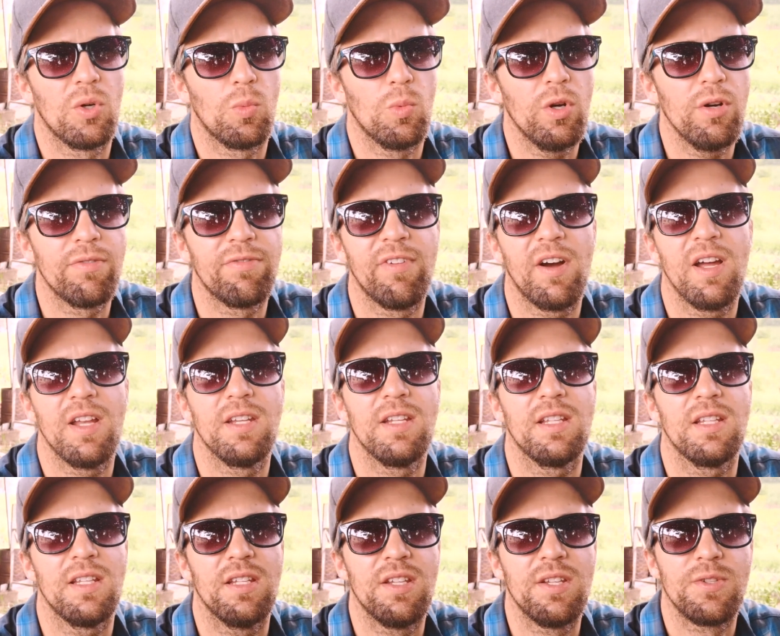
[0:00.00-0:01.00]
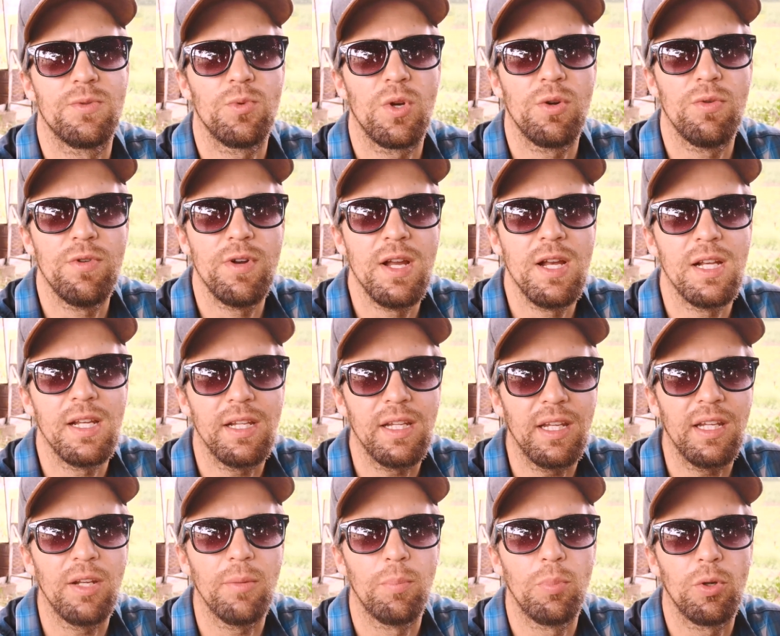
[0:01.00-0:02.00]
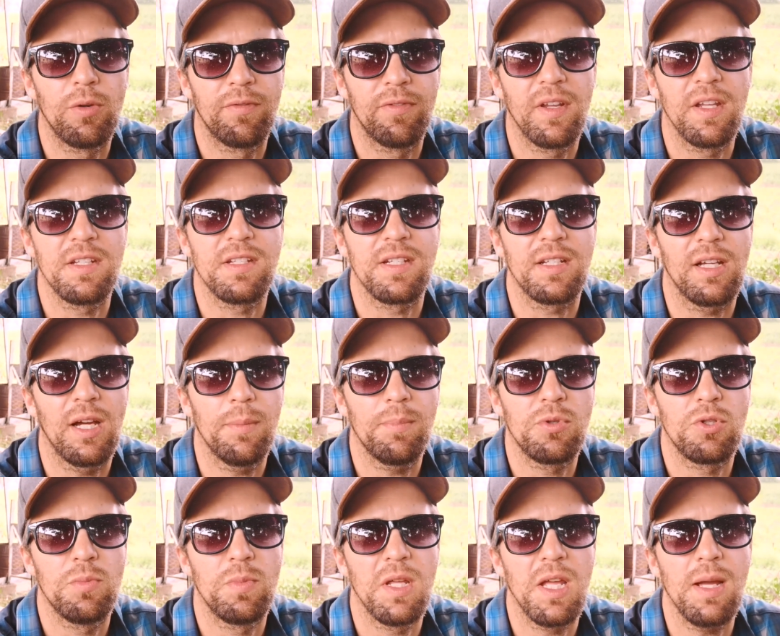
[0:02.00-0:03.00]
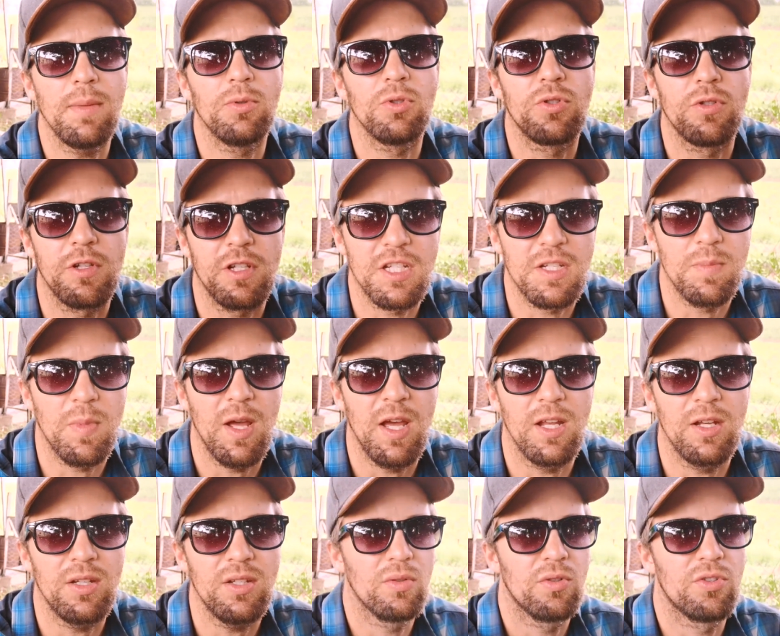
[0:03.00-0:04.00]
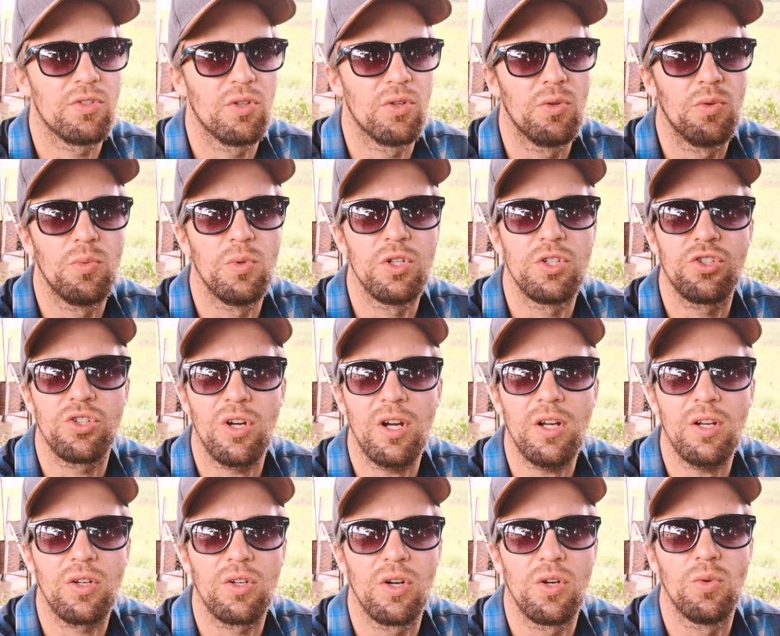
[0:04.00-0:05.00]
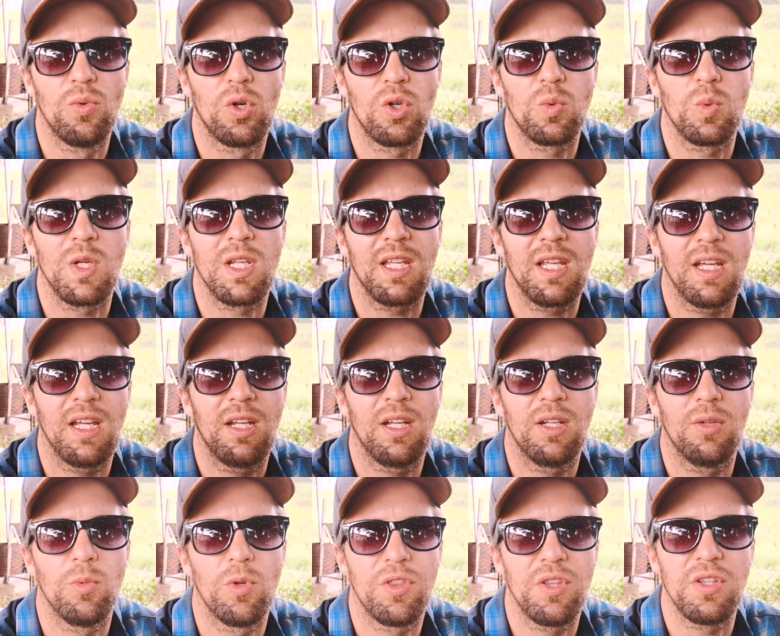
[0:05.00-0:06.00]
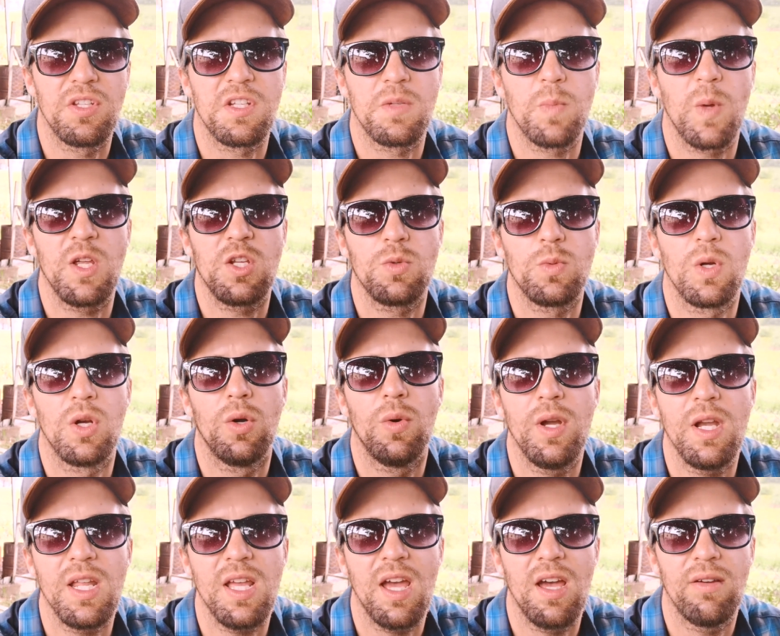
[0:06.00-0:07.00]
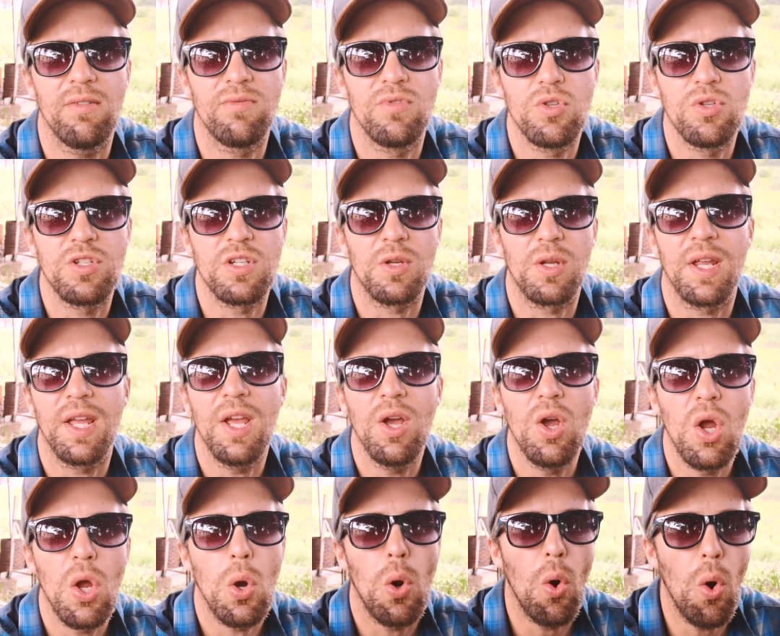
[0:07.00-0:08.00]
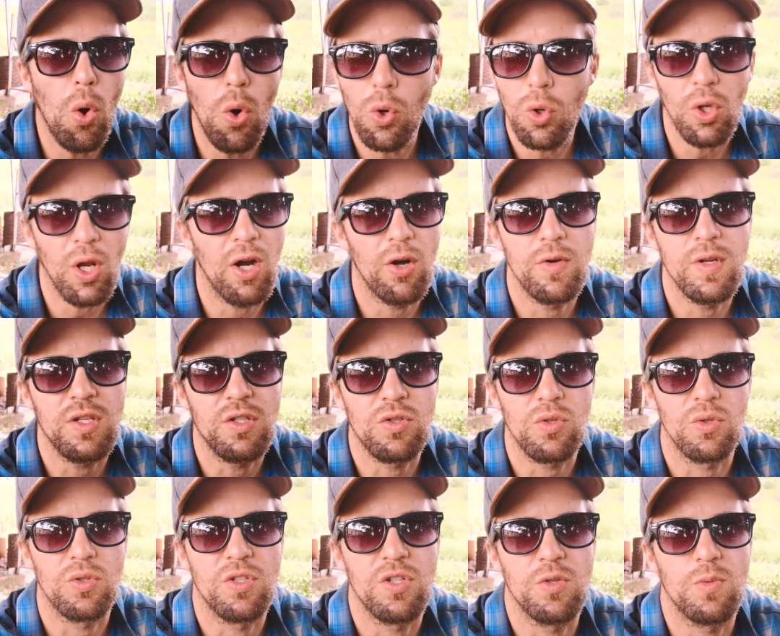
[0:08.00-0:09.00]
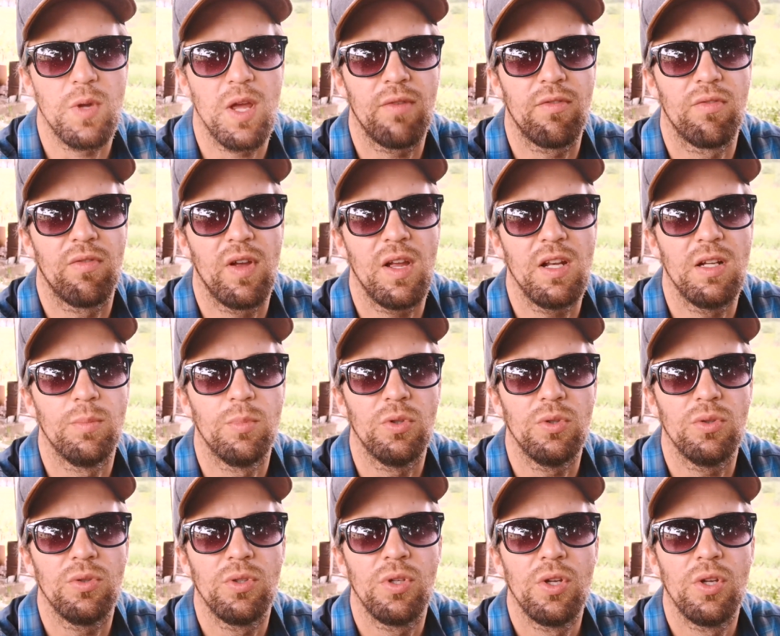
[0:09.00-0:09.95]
we're finding is we really need to put fencing up to be able to expand. So we're trying to grow what we can within the space we already have, using all our resources we have available.